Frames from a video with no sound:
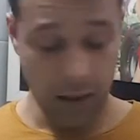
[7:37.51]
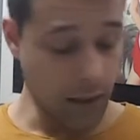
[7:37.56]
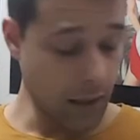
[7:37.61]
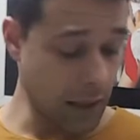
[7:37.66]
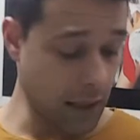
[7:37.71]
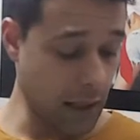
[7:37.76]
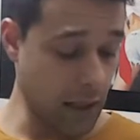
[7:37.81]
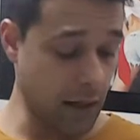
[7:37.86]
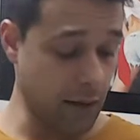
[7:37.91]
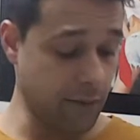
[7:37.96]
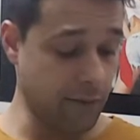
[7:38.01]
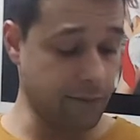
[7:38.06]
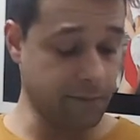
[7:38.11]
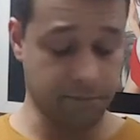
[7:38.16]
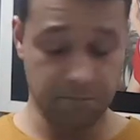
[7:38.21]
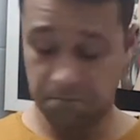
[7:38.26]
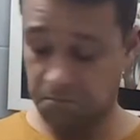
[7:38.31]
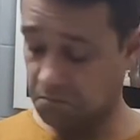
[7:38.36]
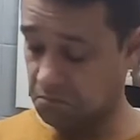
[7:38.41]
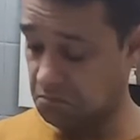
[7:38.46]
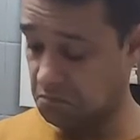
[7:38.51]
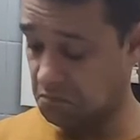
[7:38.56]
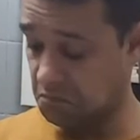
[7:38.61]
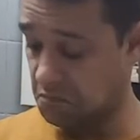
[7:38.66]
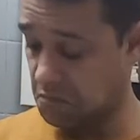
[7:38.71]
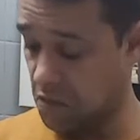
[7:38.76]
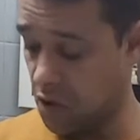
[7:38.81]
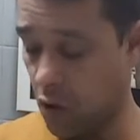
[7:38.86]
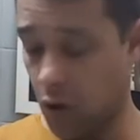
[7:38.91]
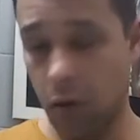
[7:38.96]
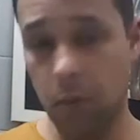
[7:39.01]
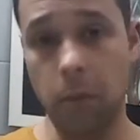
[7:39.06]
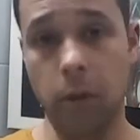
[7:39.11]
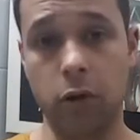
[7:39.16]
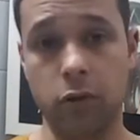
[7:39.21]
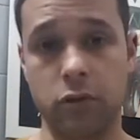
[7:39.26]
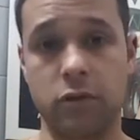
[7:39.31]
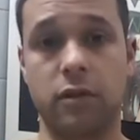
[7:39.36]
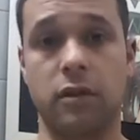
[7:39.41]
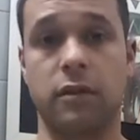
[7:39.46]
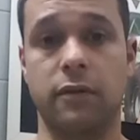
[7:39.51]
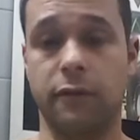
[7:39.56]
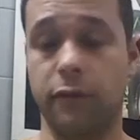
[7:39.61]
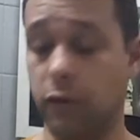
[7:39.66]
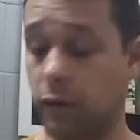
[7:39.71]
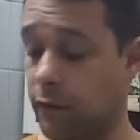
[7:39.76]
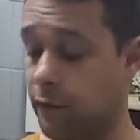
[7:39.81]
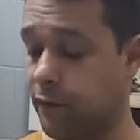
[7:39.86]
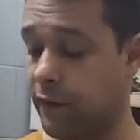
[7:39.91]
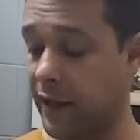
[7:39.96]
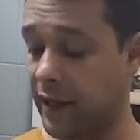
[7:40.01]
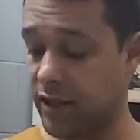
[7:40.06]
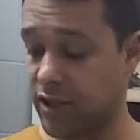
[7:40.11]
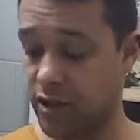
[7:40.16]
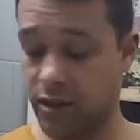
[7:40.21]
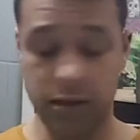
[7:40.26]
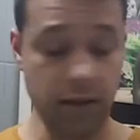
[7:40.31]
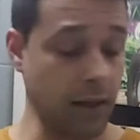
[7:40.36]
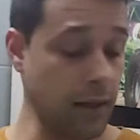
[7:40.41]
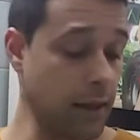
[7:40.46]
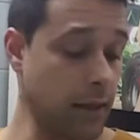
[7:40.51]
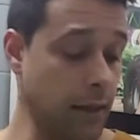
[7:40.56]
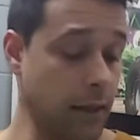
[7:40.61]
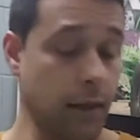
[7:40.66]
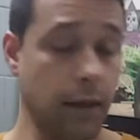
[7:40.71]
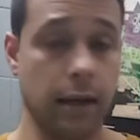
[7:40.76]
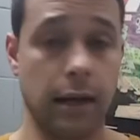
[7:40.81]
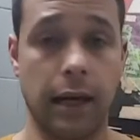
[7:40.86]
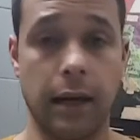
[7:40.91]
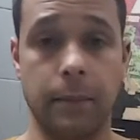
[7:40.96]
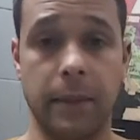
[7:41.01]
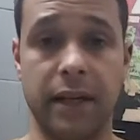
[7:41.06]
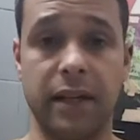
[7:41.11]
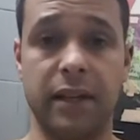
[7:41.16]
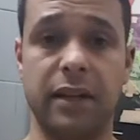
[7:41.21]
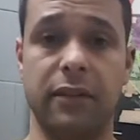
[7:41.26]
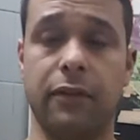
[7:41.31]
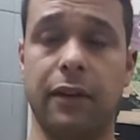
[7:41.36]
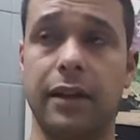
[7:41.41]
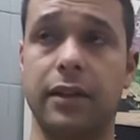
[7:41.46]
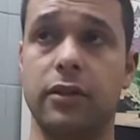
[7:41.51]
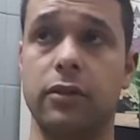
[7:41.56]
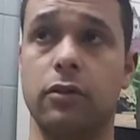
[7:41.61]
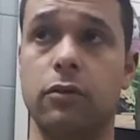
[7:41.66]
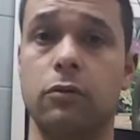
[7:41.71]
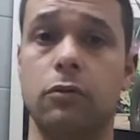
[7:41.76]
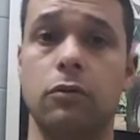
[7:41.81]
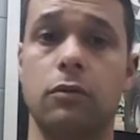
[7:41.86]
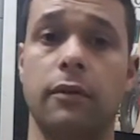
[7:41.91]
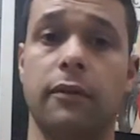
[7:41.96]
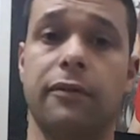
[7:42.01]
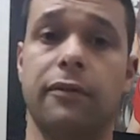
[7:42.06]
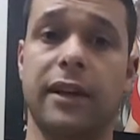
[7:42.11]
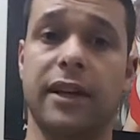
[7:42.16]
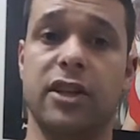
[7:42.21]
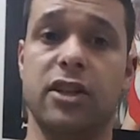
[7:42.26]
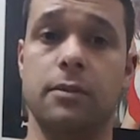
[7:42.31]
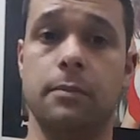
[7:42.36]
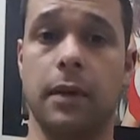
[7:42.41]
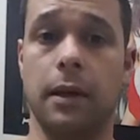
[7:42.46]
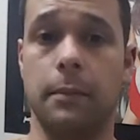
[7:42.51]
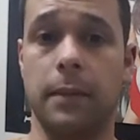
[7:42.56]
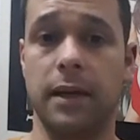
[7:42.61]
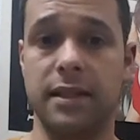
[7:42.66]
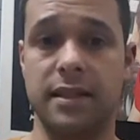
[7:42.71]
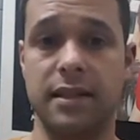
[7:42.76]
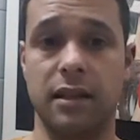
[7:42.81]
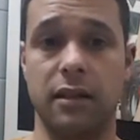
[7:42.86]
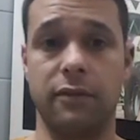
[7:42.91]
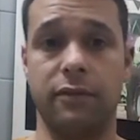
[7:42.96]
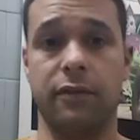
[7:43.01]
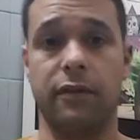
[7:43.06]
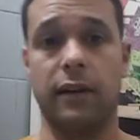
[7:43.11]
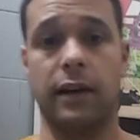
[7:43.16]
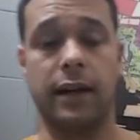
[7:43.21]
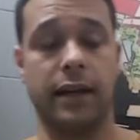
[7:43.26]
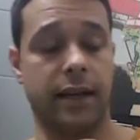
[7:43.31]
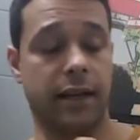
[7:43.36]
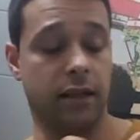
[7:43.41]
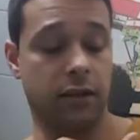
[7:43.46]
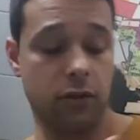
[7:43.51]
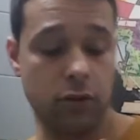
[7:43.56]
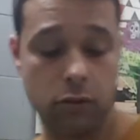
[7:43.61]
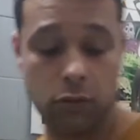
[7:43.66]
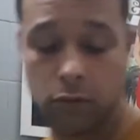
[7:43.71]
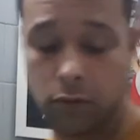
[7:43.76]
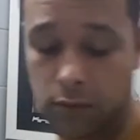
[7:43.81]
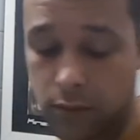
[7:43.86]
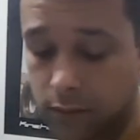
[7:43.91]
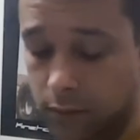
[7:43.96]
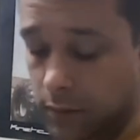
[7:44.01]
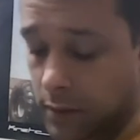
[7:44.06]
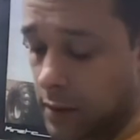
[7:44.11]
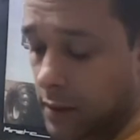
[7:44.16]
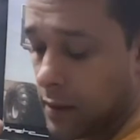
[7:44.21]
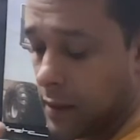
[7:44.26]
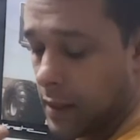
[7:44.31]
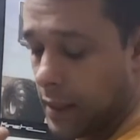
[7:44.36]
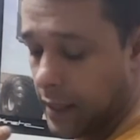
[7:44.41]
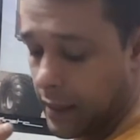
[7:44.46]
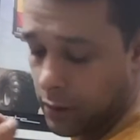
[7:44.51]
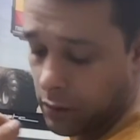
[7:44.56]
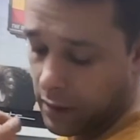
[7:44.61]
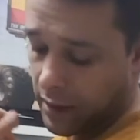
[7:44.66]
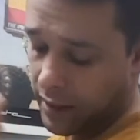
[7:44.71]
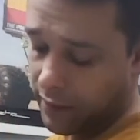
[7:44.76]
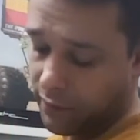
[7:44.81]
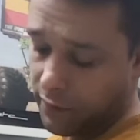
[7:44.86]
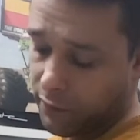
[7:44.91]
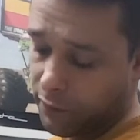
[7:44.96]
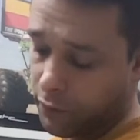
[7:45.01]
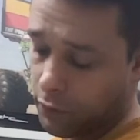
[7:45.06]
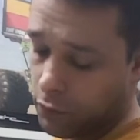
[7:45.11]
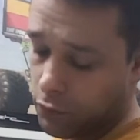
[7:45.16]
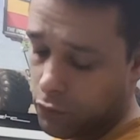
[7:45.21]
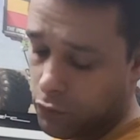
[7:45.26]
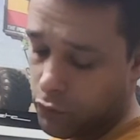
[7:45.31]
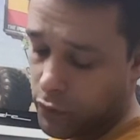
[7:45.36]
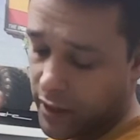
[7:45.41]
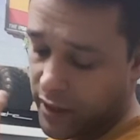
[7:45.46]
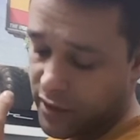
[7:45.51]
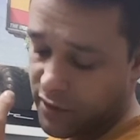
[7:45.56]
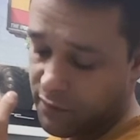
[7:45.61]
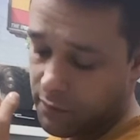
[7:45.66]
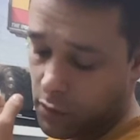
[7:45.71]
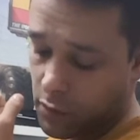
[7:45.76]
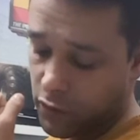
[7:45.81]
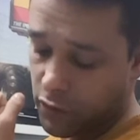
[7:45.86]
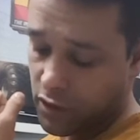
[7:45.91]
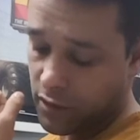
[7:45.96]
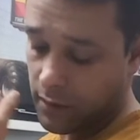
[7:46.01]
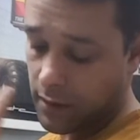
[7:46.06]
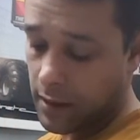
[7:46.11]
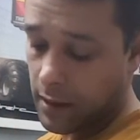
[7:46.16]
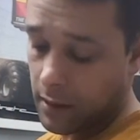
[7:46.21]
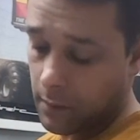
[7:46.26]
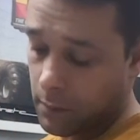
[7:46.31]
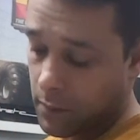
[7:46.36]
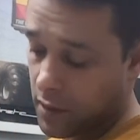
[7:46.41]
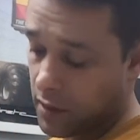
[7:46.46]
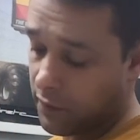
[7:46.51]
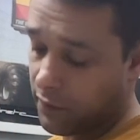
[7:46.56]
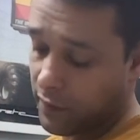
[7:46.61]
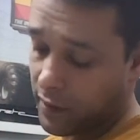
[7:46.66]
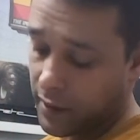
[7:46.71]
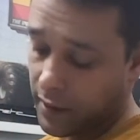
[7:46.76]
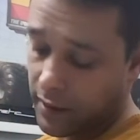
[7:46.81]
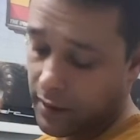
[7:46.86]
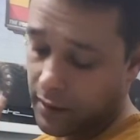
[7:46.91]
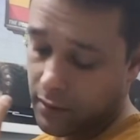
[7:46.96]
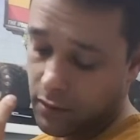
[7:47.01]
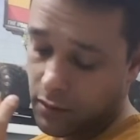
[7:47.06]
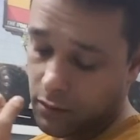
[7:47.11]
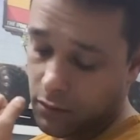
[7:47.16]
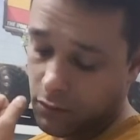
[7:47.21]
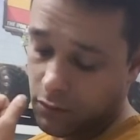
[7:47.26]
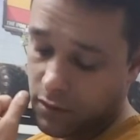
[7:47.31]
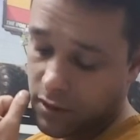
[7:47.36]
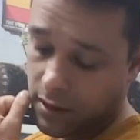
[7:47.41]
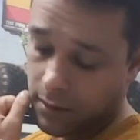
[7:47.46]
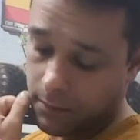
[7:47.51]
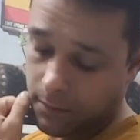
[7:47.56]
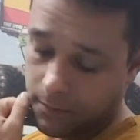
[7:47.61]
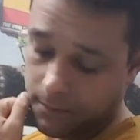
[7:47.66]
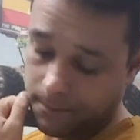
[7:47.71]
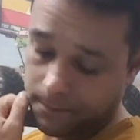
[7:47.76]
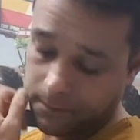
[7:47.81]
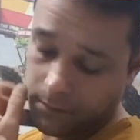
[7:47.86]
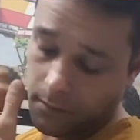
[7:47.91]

I have almost full flexion. I mean, if I do flexion by myself, I don't have a full range of motion, but if I do some